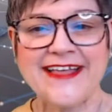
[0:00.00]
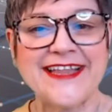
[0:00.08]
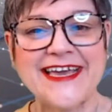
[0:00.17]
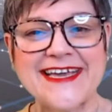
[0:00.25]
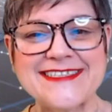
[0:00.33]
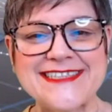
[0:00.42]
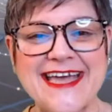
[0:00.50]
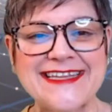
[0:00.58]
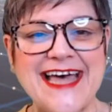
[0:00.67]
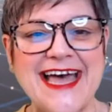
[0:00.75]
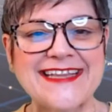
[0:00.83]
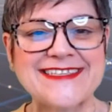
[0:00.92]
Like I
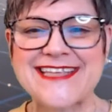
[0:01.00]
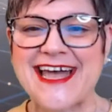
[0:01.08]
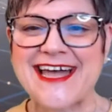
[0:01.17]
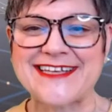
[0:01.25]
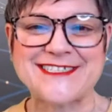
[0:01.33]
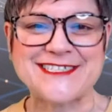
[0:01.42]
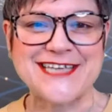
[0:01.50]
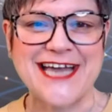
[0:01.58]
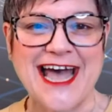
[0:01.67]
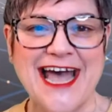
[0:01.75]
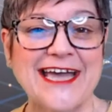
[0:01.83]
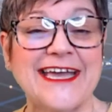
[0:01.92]
said, Lila's not
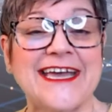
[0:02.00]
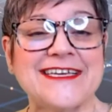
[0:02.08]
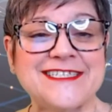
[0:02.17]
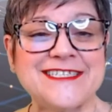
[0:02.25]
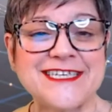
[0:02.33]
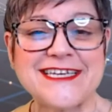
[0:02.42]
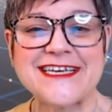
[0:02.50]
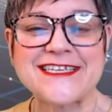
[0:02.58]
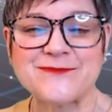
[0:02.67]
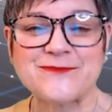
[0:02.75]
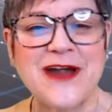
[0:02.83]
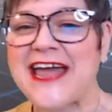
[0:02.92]
shy. She
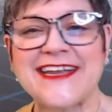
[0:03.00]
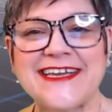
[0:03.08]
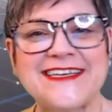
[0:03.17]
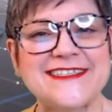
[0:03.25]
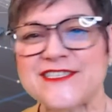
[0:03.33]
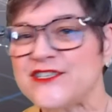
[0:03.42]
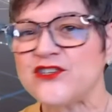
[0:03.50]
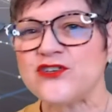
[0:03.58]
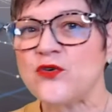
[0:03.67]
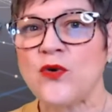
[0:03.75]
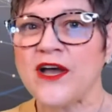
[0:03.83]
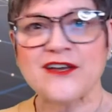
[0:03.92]
is ready
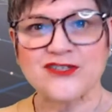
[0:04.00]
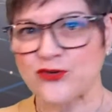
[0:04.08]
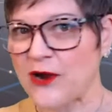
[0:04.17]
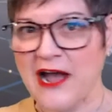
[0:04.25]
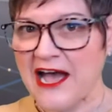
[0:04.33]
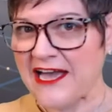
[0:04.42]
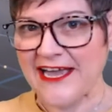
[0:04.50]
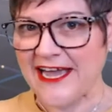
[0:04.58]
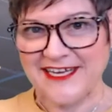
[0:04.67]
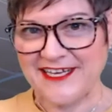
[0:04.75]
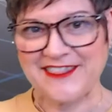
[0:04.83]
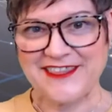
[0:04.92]
to try
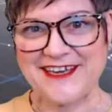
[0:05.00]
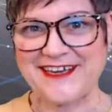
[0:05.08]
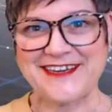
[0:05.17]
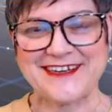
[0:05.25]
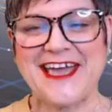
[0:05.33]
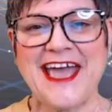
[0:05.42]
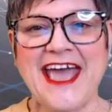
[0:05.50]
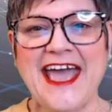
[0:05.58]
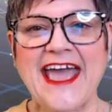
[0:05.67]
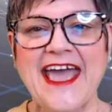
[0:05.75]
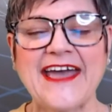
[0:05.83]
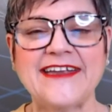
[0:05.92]
anything.
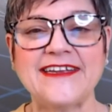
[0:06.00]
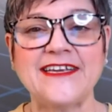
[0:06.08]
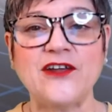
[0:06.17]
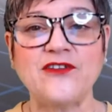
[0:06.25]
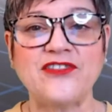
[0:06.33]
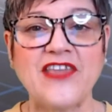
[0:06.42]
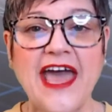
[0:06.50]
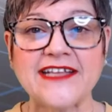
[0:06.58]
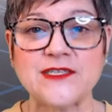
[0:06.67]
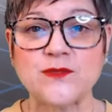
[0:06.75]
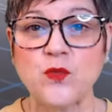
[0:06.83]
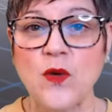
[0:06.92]
And, you know,
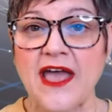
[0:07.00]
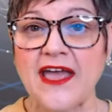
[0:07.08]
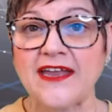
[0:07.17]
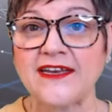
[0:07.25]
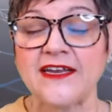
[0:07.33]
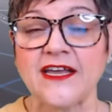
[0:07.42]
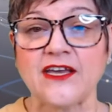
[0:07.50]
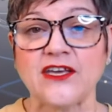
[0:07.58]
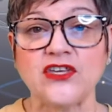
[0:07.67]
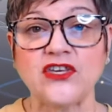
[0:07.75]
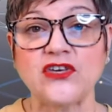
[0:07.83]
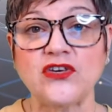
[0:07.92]
that's when
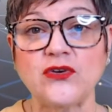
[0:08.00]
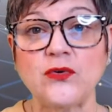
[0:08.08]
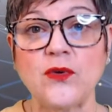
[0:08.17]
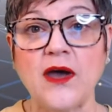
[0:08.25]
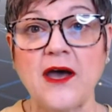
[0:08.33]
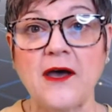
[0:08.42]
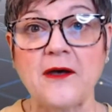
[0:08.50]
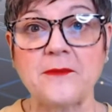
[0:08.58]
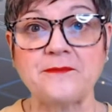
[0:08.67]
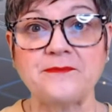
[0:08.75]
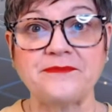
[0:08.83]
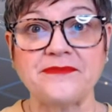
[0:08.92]
you
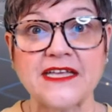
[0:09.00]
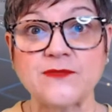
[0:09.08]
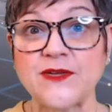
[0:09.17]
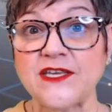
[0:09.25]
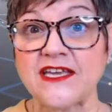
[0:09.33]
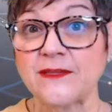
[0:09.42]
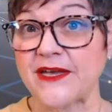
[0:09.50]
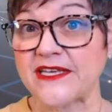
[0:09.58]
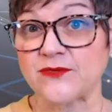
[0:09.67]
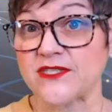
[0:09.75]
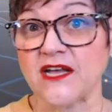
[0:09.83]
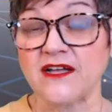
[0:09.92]
get the
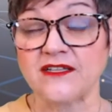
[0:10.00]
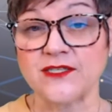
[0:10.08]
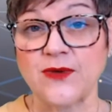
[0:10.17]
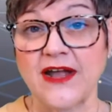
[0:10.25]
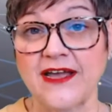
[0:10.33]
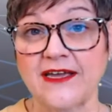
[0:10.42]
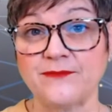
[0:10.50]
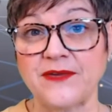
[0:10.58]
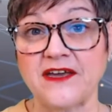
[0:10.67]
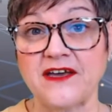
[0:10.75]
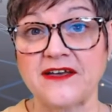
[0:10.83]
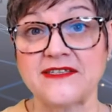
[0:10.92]
best results, right?
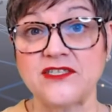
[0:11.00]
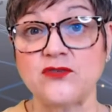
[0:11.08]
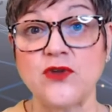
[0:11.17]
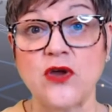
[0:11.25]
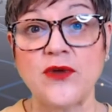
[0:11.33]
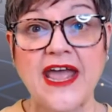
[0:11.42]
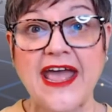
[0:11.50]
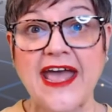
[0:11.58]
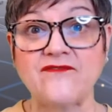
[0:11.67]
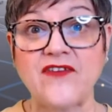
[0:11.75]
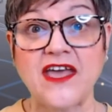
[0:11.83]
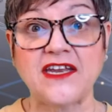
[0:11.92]
Because you don't
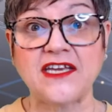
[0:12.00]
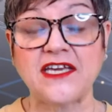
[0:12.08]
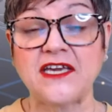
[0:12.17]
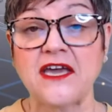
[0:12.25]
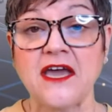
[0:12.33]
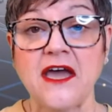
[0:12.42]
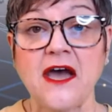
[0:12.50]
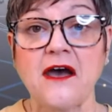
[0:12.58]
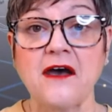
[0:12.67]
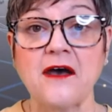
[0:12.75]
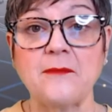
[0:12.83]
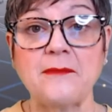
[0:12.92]
have any
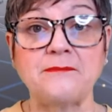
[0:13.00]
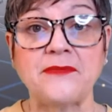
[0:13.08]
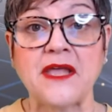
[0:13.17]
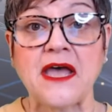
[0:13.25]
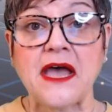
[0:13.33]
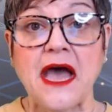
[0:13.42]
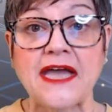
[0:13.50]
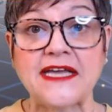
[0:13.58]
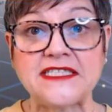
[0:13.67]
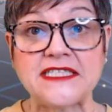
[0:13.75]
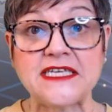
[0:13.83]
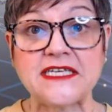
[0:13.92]

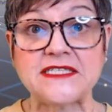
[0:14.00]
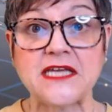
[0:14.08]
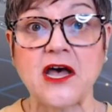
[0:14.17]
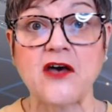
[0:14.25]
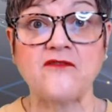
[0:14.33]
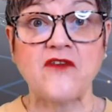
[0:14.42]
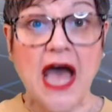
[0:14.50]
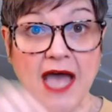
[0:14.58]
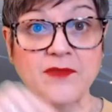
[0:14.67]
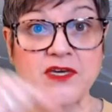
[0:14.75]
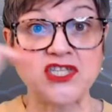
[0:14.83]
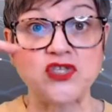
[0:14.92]
ideas of,
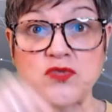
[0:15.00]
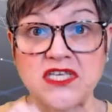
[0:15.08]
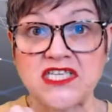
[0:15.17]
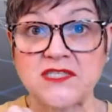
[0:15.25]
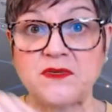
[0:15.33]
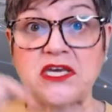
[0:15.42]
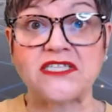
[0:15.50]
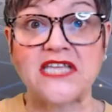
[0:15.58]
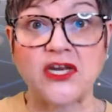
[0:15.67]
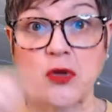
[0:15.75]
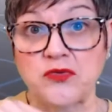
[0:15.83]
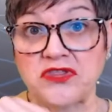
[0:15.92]
I'm going to do this because
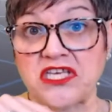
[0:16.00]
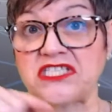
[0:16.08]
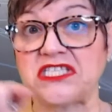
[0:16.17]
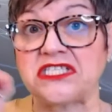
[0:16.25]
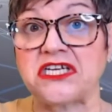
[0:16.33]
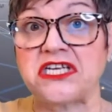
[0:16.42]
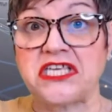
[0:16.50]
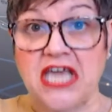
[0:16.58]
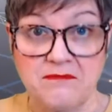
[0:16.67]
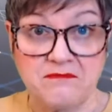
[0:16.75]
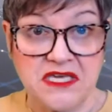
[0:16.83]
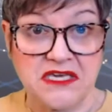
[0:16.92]
I know this is going to
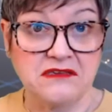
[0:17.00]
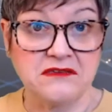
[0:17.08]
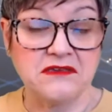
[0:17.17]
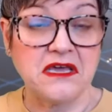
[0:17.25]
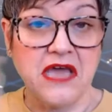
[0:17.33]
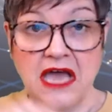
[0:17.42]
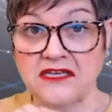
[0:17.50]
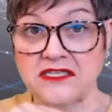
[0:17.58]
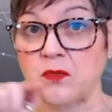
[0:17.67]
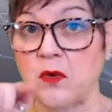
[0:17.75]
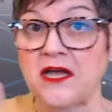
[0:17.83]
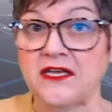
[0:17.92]
get me
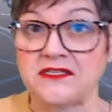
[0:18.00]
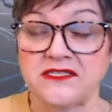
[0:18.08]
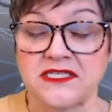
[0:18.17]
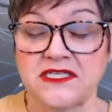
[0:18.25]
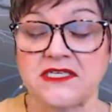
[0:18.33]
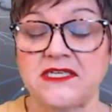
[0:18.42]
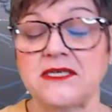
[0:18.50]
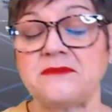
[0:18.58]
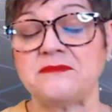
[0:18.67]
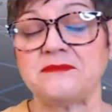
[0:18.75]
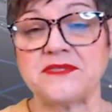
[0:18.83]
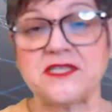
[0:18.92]
X, Y, and
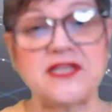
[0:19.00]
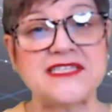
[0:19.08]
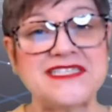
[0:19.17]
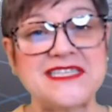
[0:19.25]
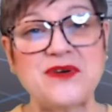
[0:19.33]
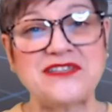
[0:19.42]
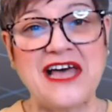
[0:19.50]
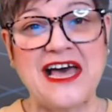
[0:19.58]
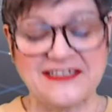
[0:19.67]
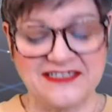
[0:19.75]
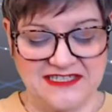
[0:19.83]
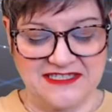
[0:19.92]
Z. So let's see what
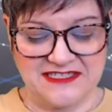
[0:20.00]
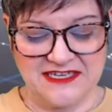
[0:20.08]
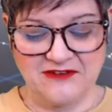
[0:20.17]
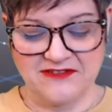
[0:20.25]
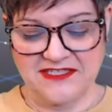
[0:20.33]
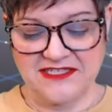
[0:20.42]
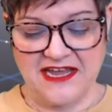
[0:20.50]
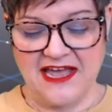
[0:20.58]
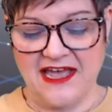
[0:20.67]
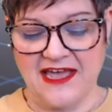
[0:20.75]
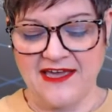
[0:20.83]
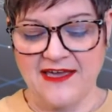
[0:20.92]
Lila needs to hear
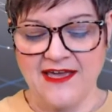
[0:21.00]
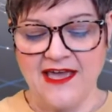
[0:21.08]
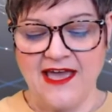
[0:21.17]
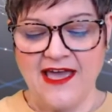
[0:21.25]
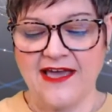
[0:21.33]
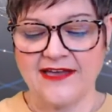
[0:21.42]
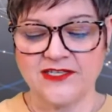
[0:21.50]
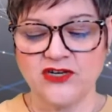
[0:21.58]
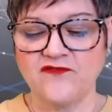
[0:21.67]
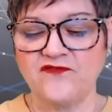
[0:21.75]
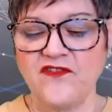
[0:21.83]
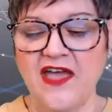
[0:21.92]
today as
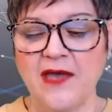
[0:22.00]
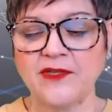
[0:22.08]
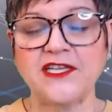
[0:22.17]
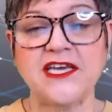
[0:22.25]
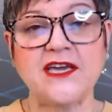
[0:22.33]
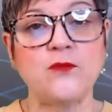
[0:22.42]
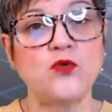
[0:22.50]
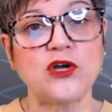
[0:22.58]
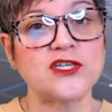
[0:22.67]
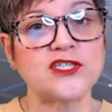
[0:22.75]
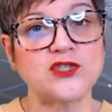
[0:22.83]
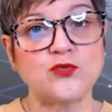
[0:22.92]
her family
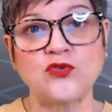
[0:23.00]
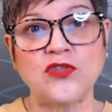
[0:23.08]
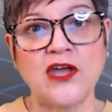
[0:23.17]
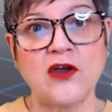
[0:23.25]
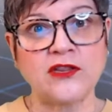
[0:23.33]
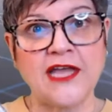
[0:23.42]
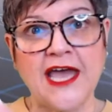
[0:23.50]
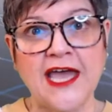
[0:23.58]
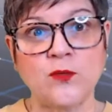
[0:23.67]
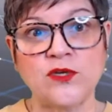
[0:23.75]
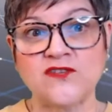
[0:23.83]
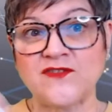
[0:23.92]
works through their
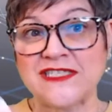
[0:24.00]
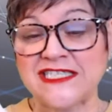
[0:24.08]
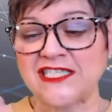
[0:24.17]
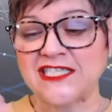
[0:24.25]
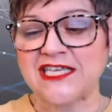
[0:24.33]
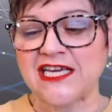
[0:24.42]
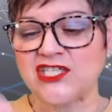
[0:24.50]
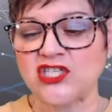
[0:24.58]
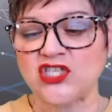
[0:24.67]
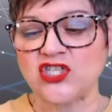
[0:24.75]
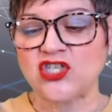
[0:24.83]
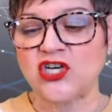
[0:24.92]
language
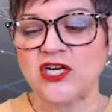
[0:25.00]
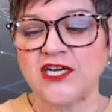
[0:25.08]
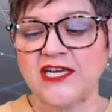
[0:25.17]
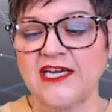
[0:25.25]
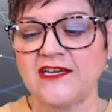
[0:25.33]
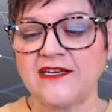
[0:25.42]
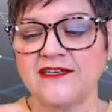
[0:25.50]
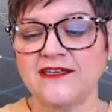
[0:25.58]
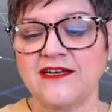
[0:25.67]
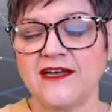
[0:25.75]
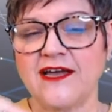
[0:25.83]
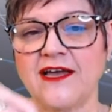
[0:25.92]
facilitation journey.
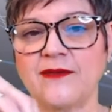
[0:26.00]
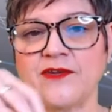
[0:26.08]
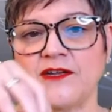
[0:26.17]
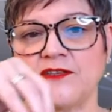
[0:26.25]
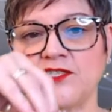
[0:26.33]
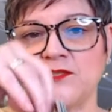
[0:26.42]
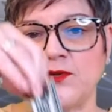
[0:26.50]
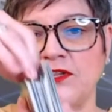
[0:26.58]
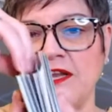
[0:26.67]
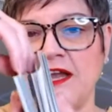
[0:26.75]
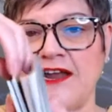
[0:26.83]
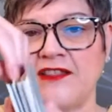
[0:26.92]
I'm going to just
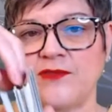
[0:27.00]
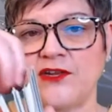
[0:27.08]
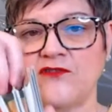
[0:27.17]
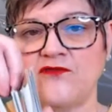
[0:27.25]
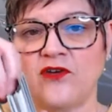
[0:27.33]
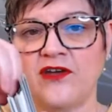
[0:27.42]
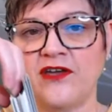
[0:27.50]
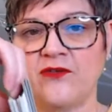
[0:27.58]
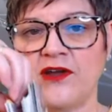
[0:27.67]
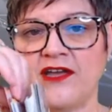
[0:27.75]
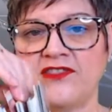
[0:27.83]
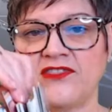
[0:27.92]
pull it out of the middle for
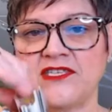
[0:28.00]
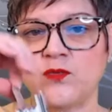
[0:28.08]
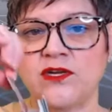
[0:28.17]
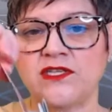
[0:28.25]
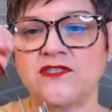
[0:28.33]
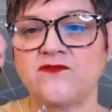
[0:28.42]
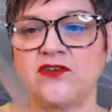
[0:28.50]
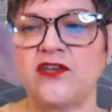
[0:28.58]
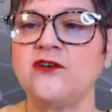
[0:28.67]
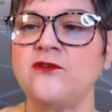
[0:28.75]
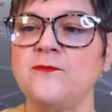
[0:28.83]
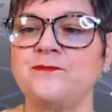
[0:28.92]
you, right? This one is for
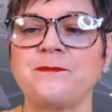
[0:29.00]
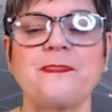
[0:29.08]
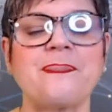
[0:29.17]
you.